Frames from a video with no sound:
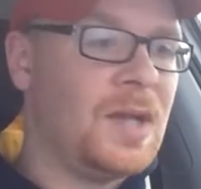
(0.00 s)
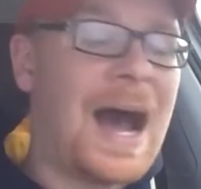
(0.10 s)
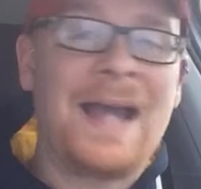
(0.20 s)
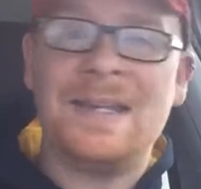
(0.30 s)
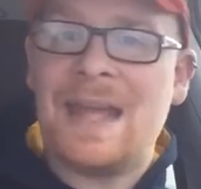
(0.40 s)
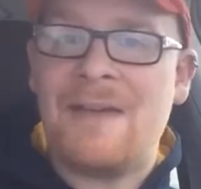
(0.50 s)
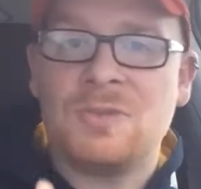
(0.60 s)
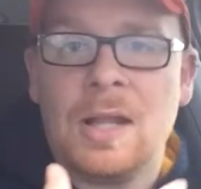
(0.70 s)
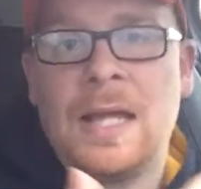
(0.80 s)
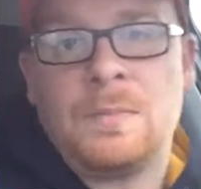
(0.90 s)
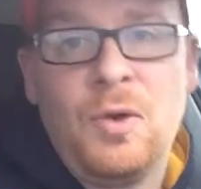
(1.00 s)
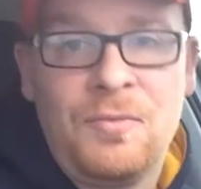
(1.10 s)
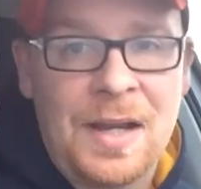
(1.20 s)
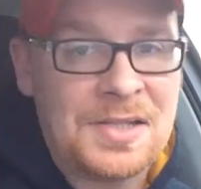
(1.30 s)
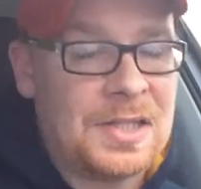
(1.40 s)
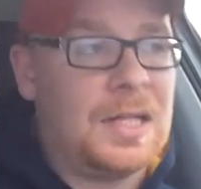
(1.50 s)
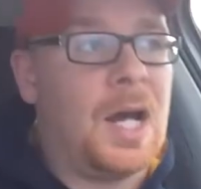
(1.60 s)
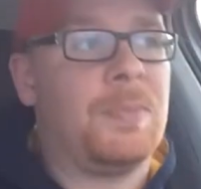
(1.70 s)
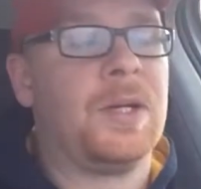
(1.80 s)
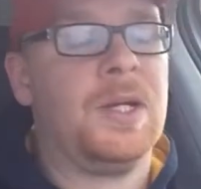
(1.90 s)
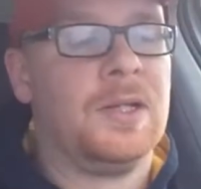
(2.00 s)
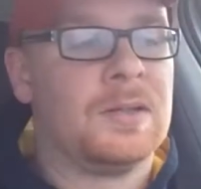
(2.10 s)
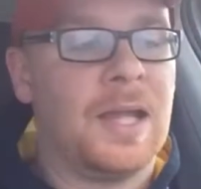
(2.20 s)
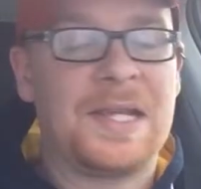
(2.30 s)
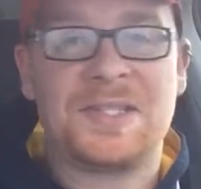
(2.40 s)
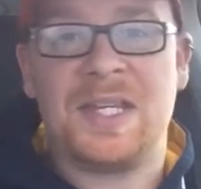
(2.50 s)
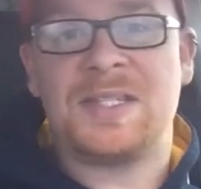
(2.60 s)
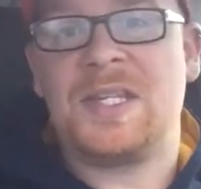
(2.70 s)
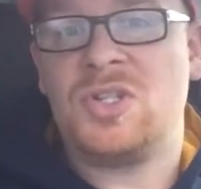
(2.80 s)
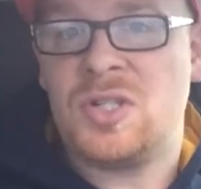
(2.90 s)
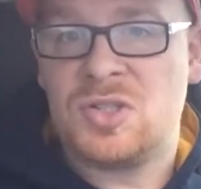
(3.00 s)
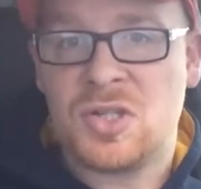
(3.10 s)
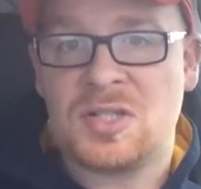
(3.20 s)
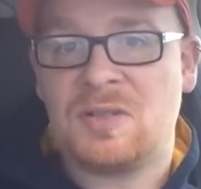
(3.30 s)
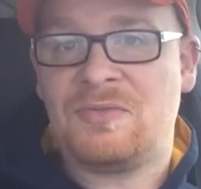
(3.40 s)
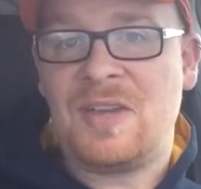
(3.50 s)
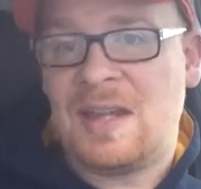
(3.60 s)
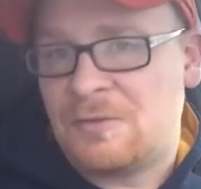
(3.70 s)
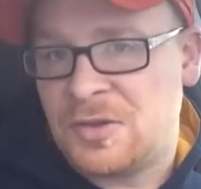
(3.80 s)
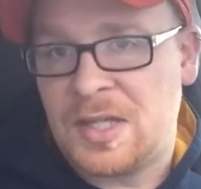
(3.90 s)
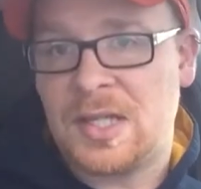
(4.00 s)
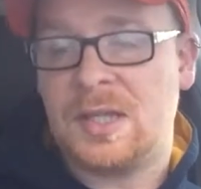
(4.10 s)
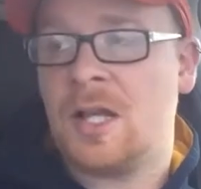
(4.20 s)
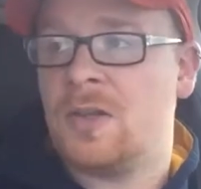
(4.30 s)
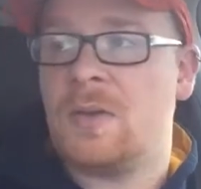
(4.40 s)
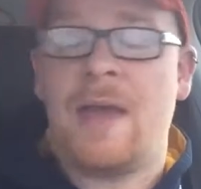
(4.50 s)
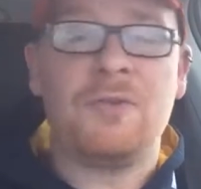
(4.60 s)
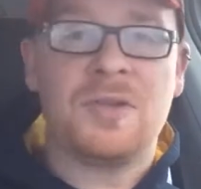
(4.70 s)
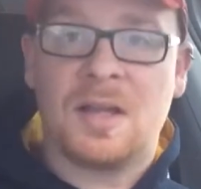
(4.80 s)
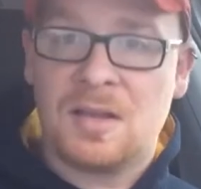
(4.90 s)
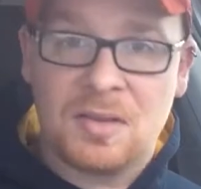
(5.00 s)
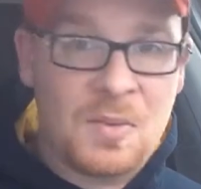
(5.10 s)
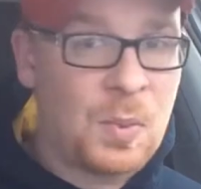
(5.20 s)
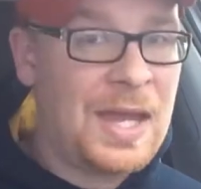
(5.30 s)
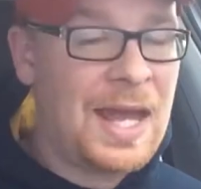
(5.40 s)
I didn't have to move my seat up 6 inches just to fit everything in there. We